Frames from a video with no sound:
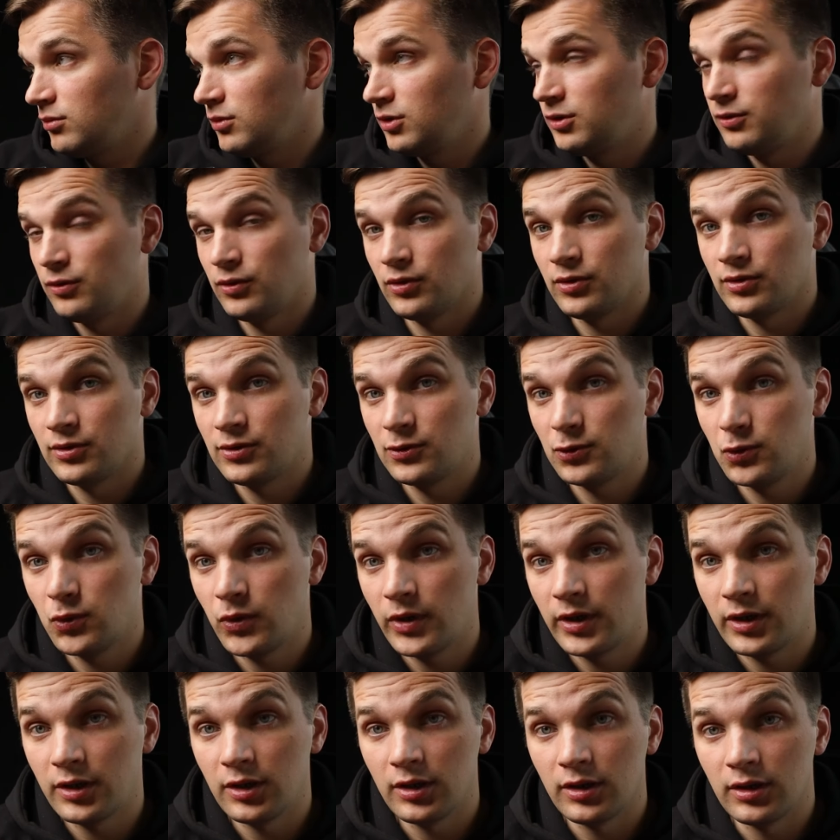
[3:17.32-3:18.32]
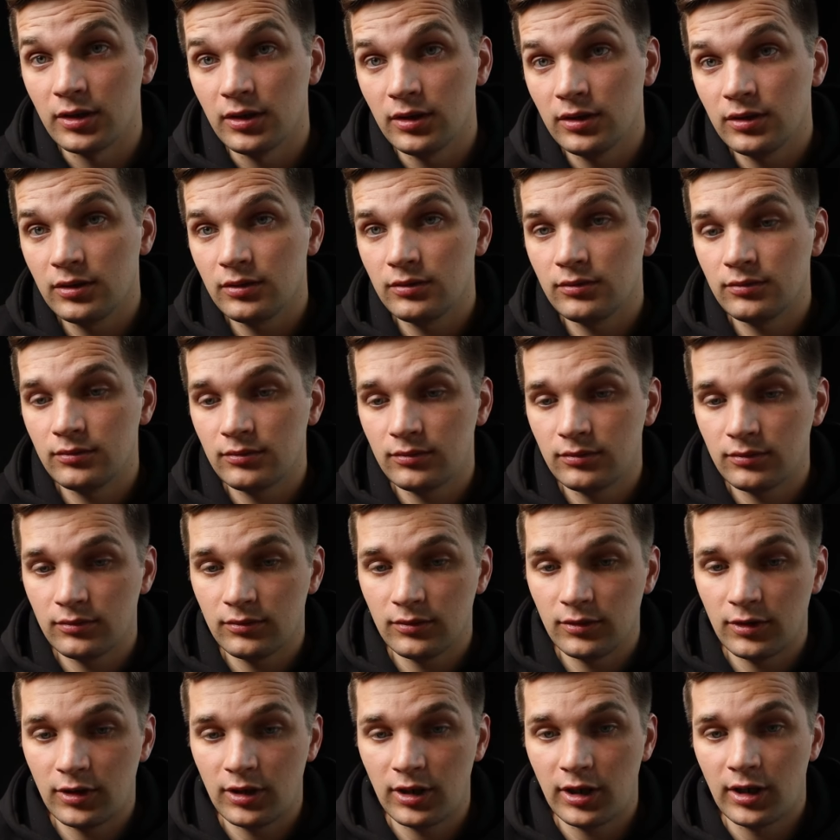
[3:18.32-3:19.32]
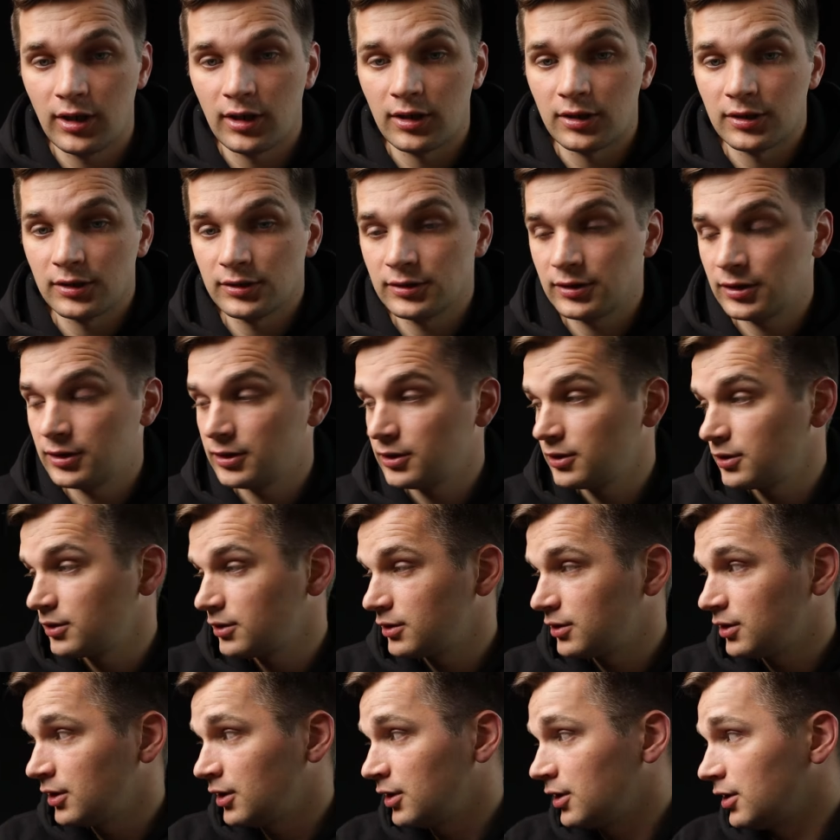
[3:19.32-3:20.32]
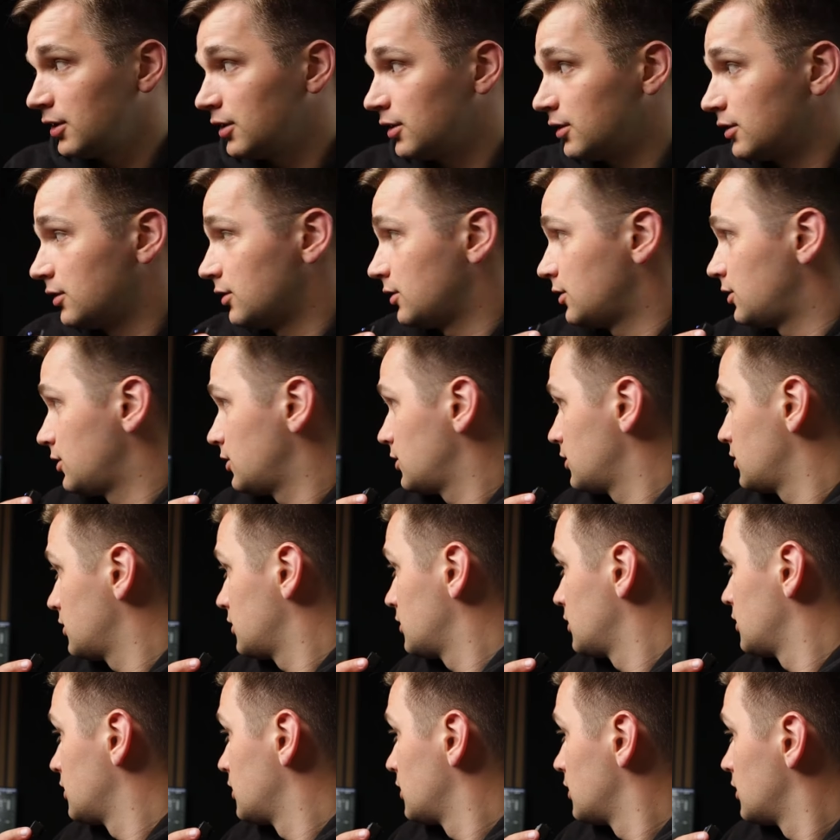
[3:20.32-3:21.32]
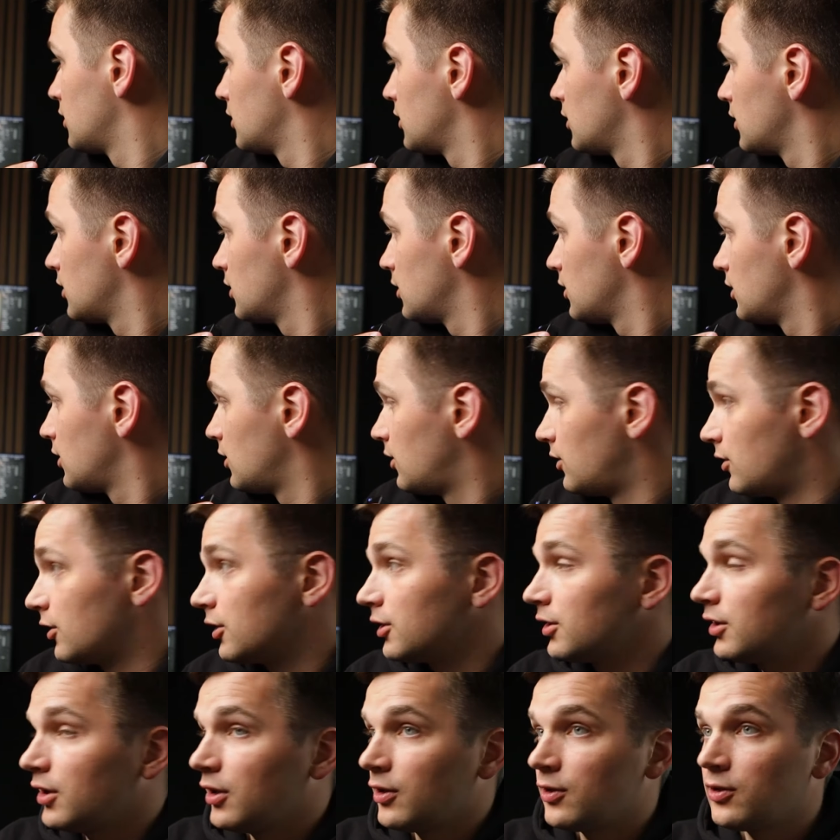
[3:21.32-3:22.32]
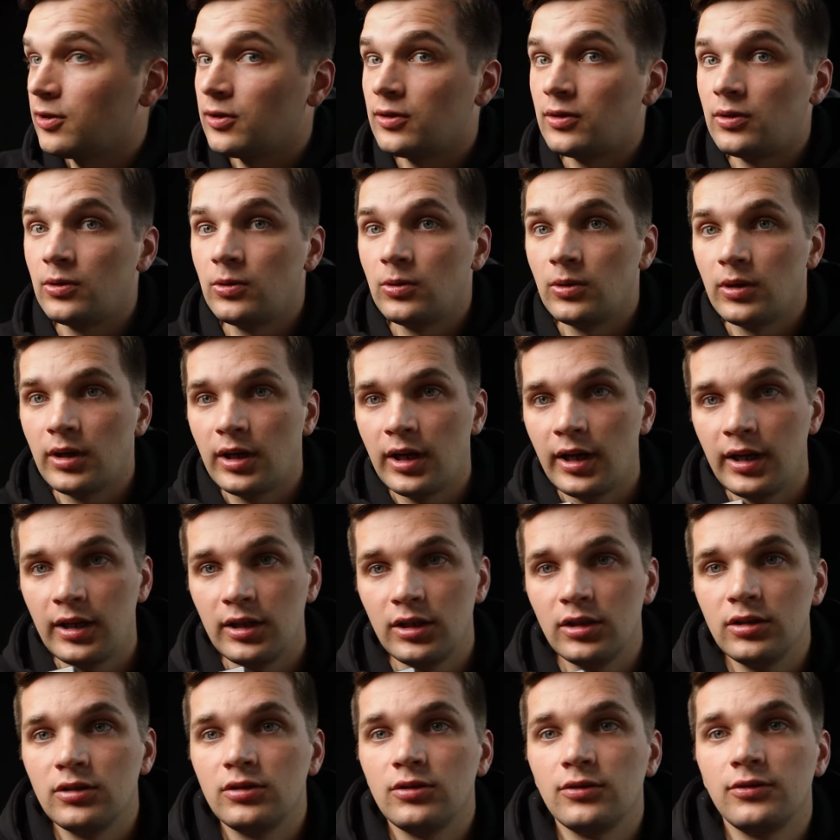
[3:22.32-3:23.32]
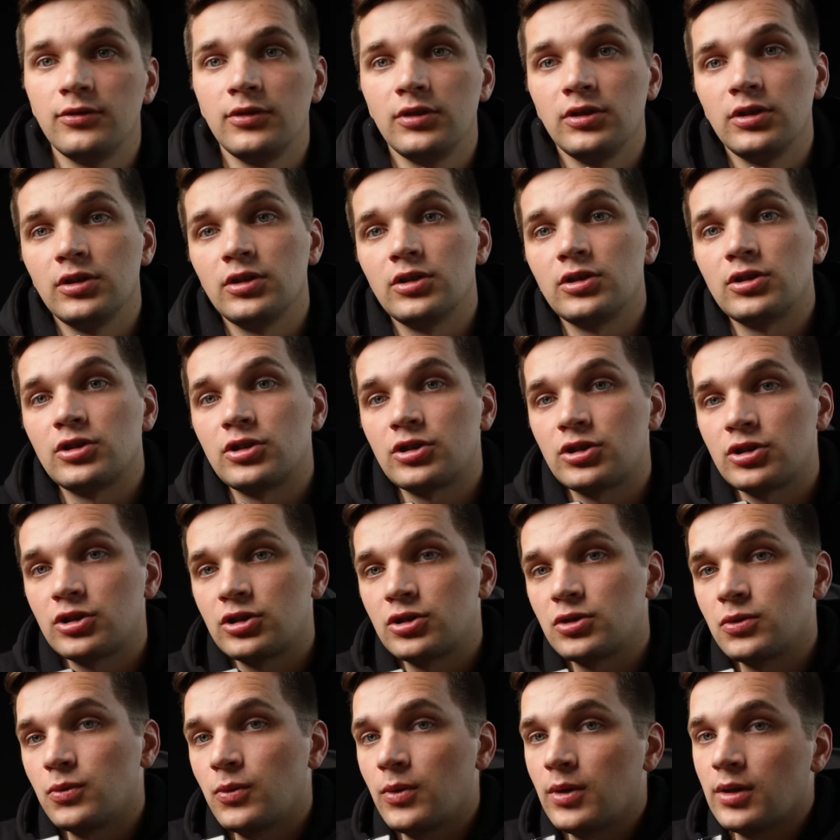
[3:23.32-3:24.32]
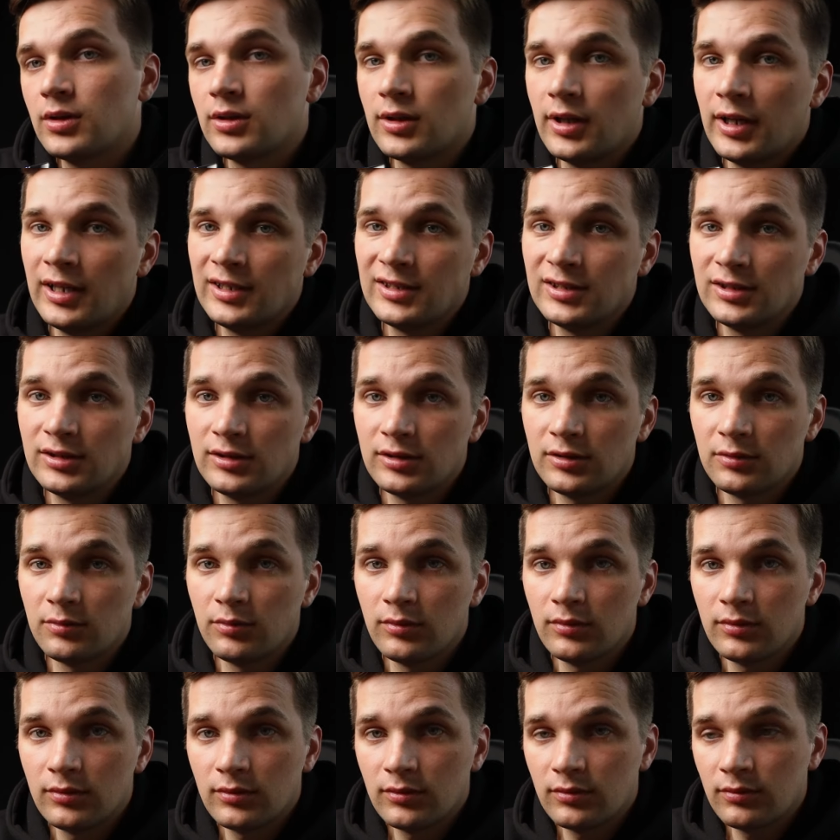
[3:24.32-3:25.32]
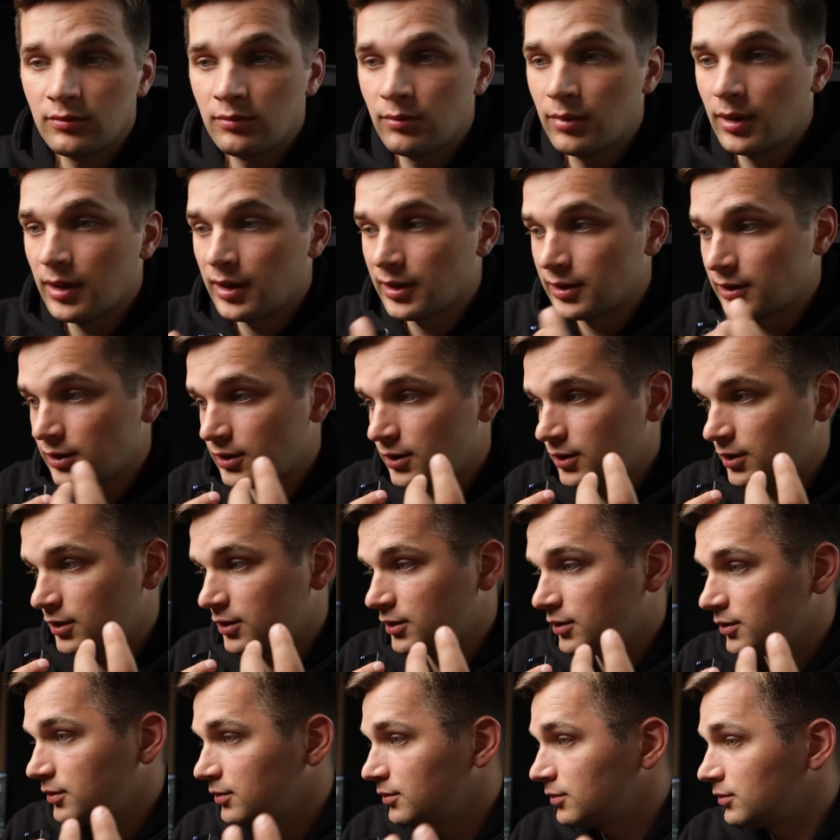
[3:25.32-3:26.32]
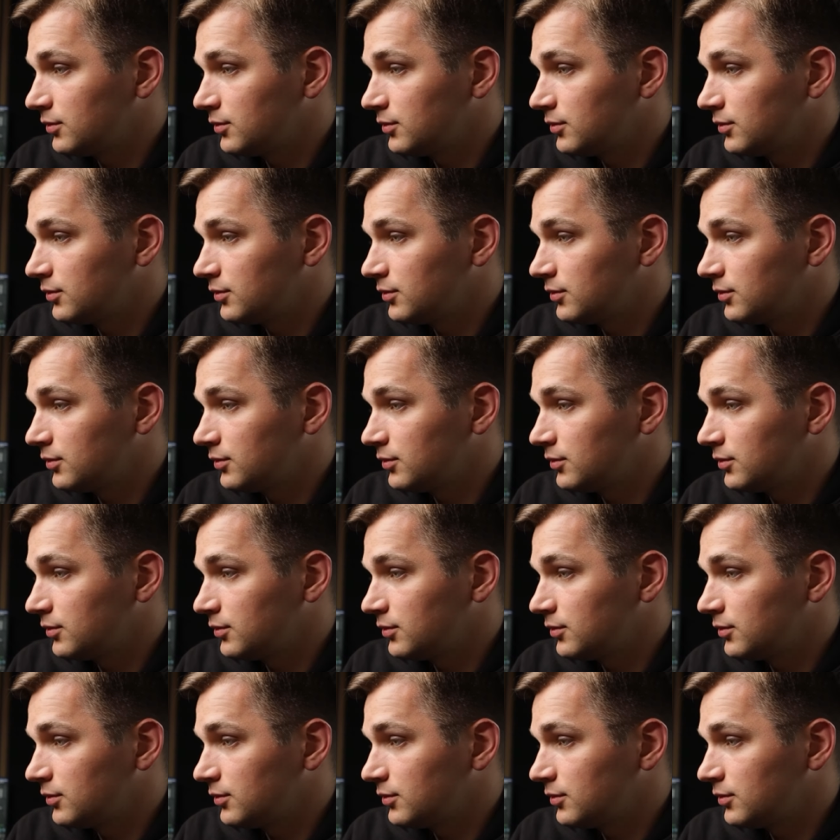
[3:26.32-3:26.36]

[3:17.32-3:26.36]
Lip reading: it was very hard, and right now I need to finish one edit, but